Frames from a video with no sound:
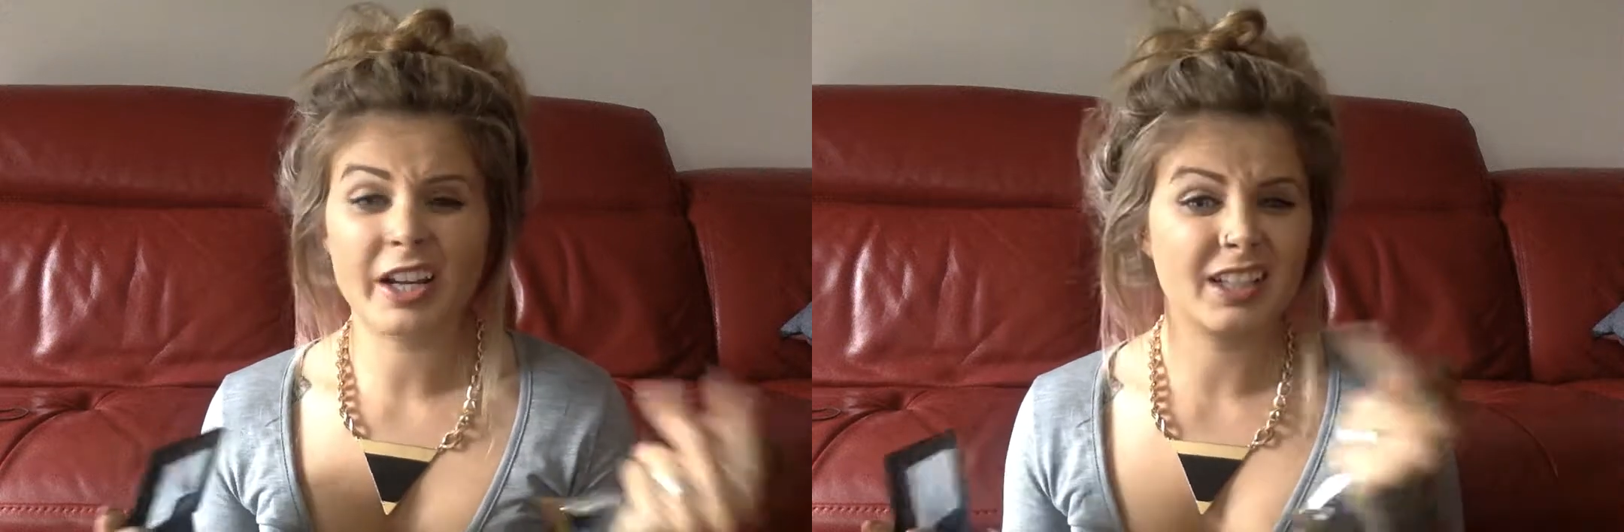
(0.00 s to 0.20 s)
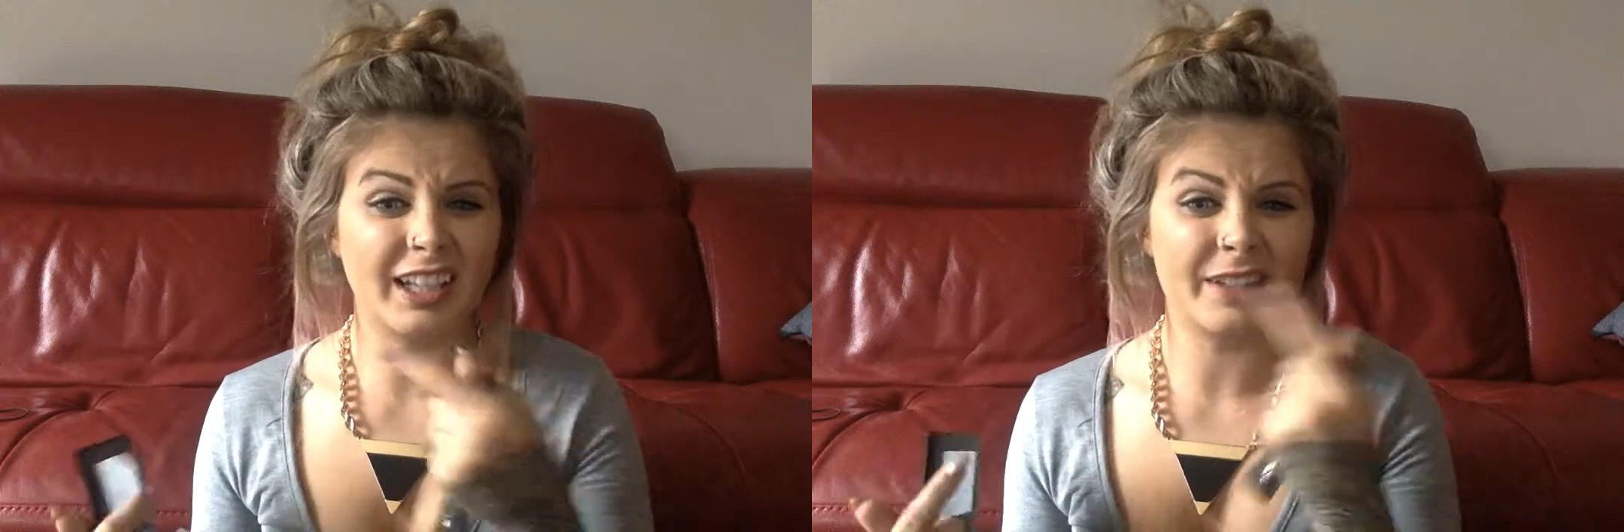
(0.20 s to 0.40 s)

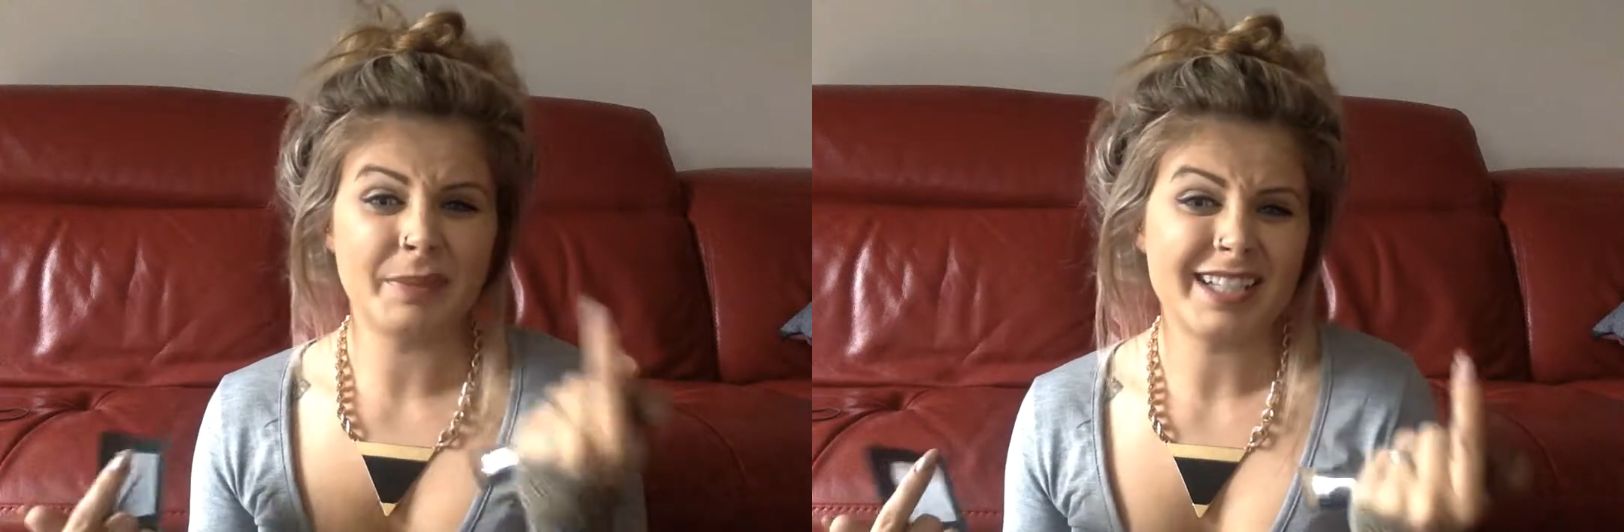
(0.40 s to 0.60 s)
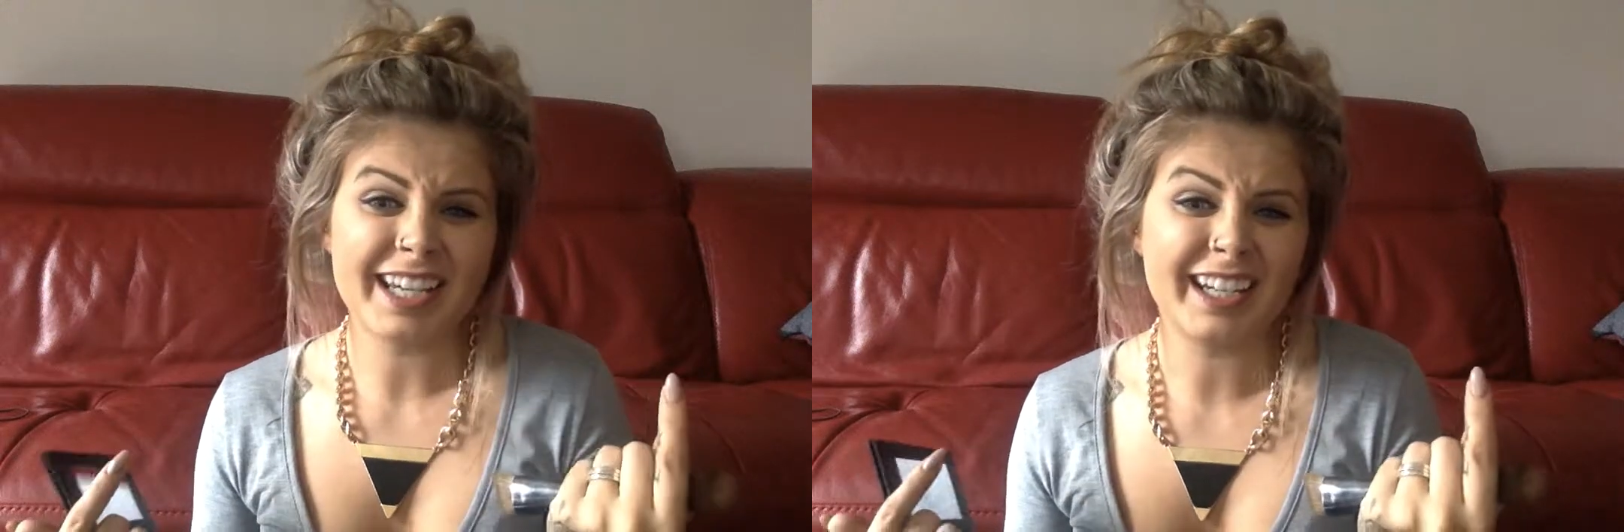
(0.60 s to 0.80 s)
Like,
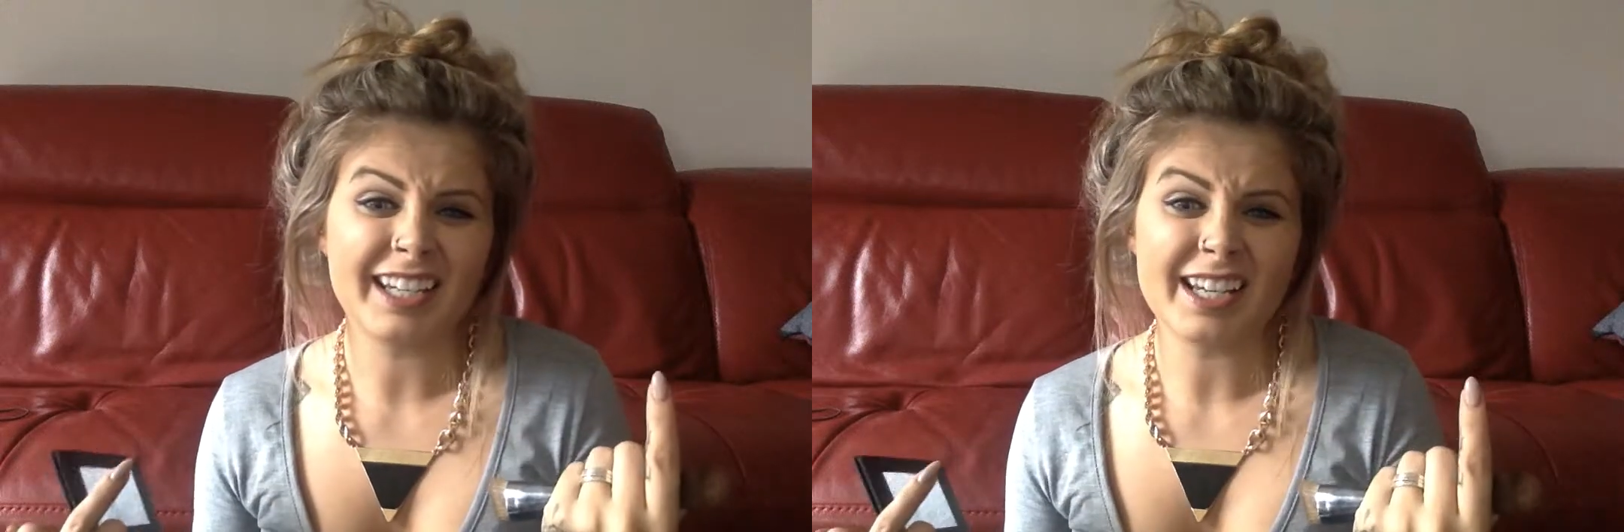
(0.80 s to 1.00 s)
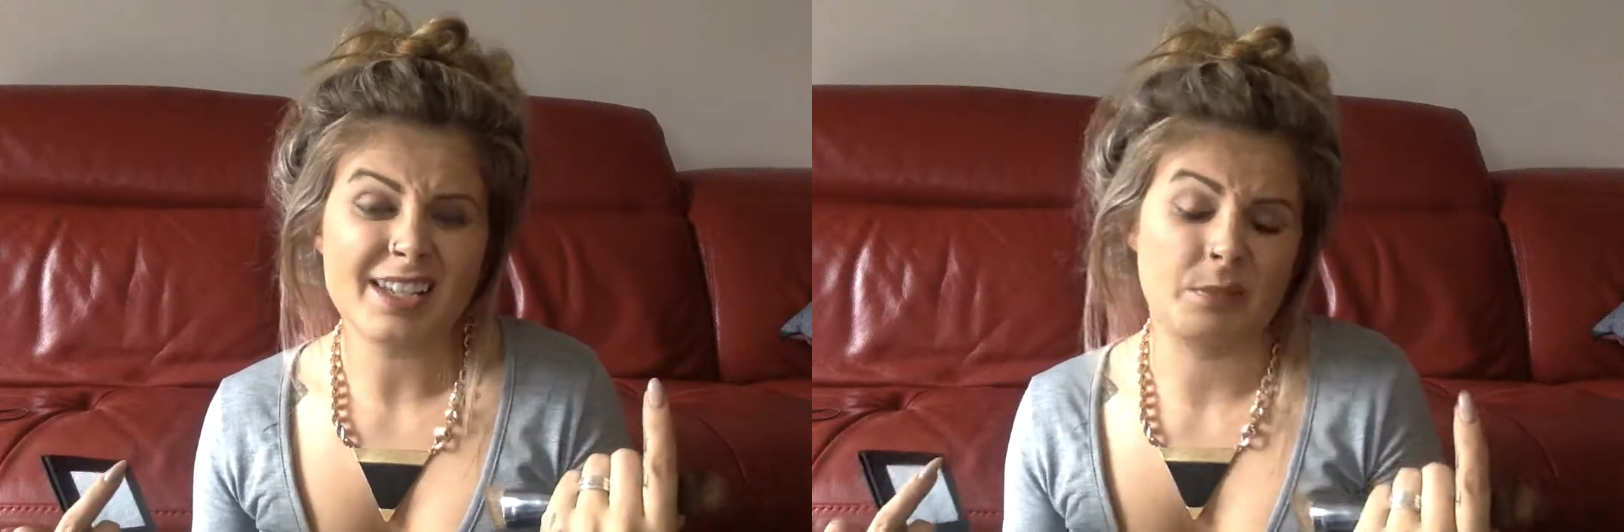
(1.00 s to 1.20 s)
my
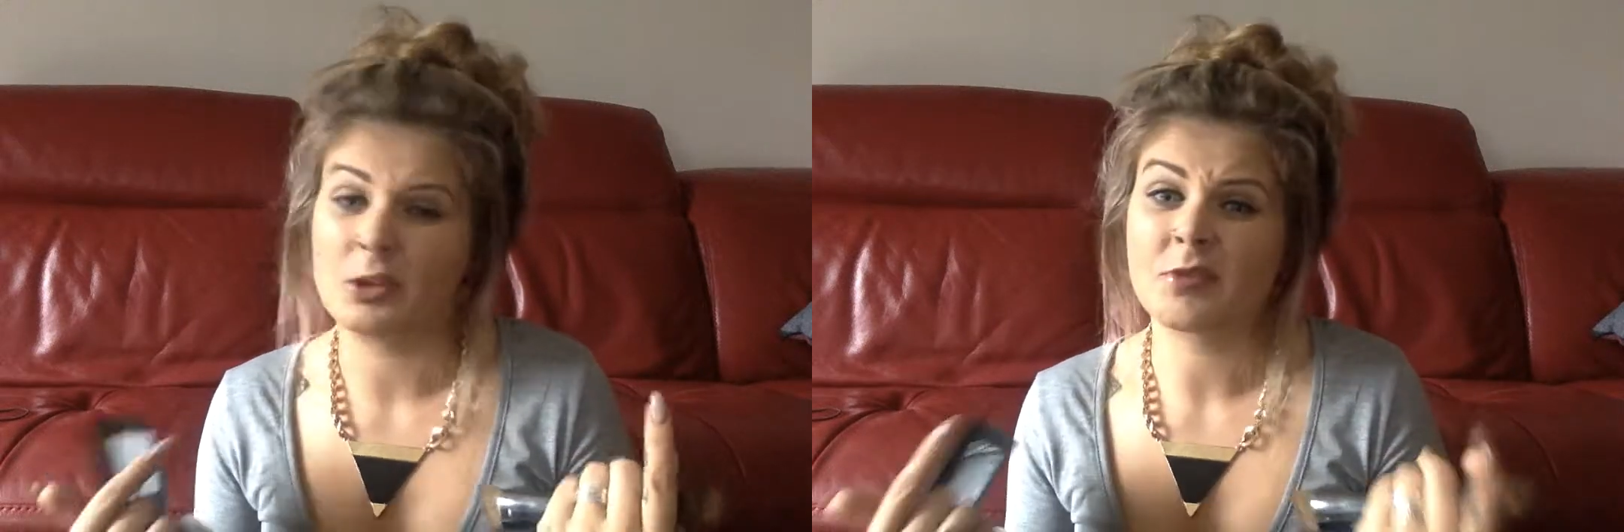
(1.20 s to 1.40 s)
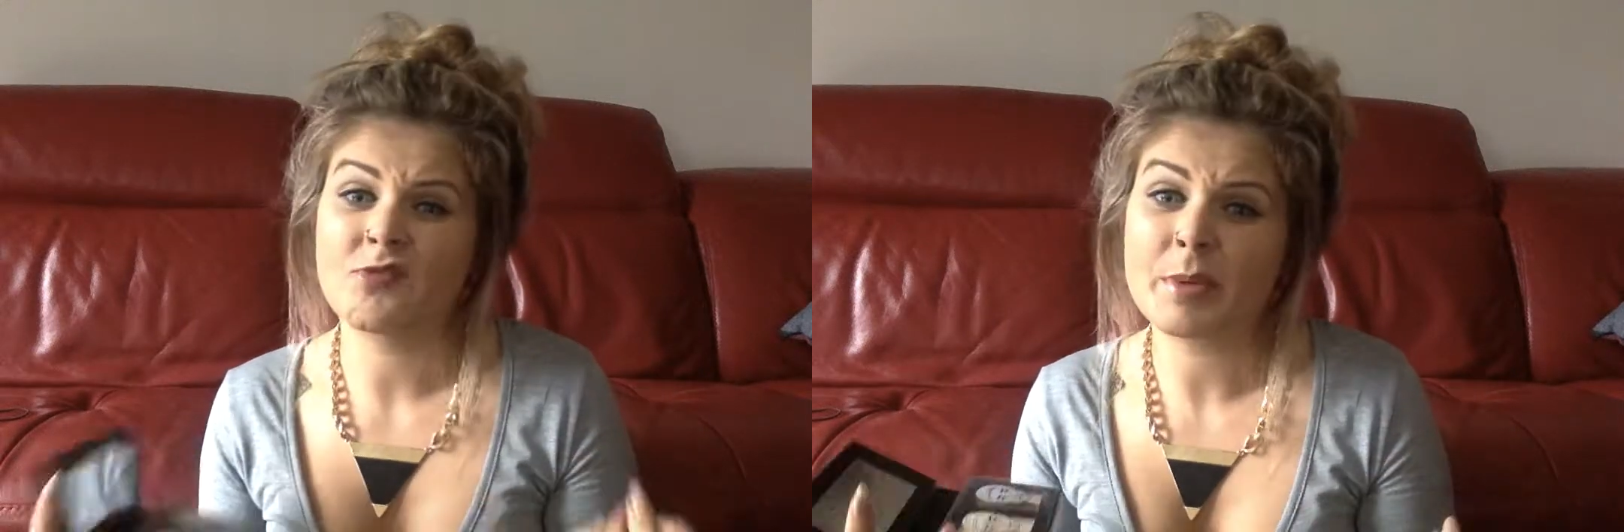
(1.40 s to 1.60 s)
techniques are
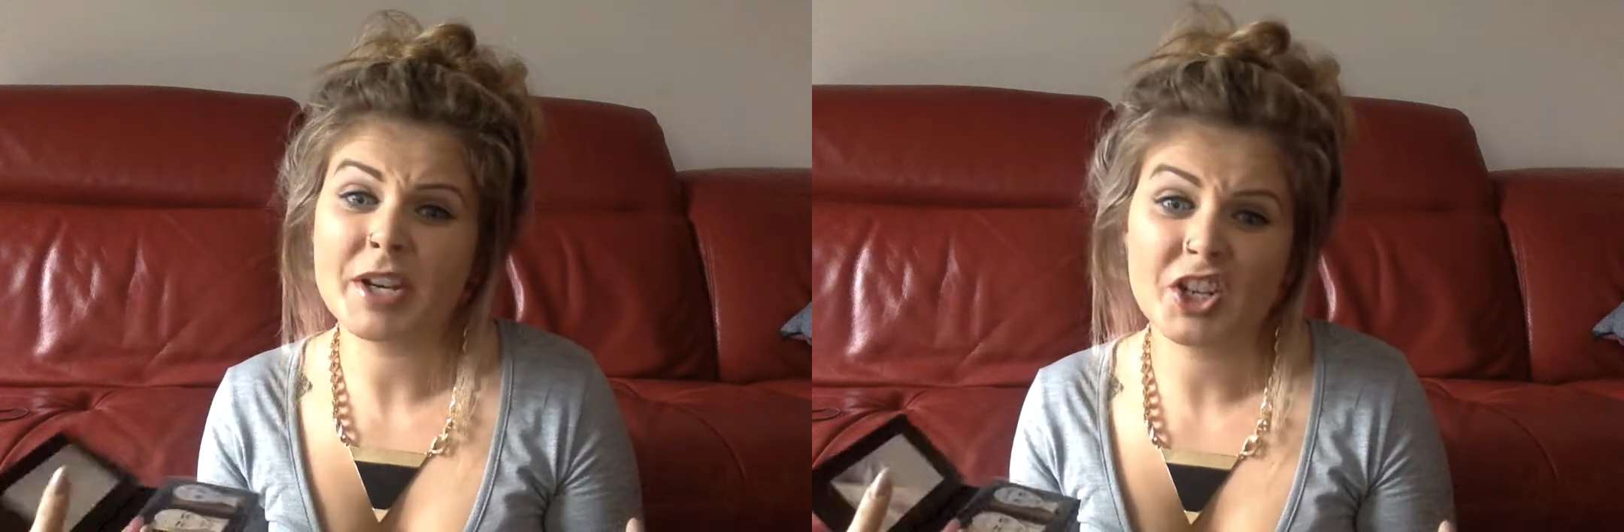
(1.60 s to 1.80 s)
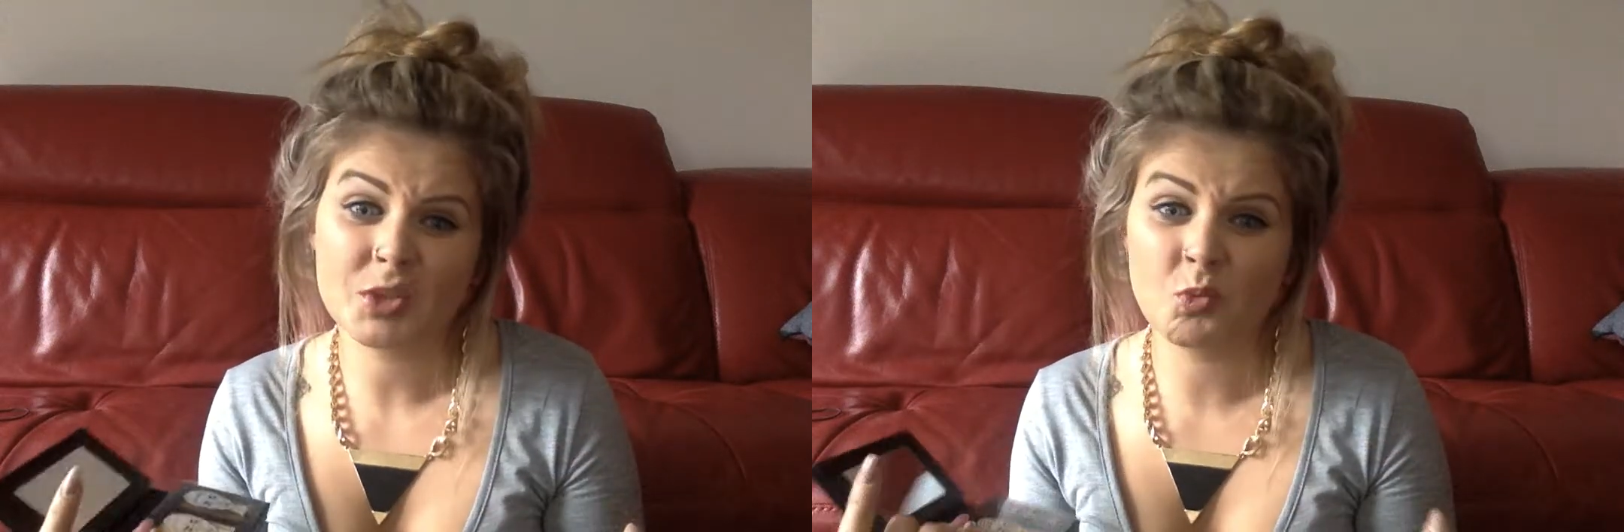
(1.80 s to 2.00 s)
probably rubbish.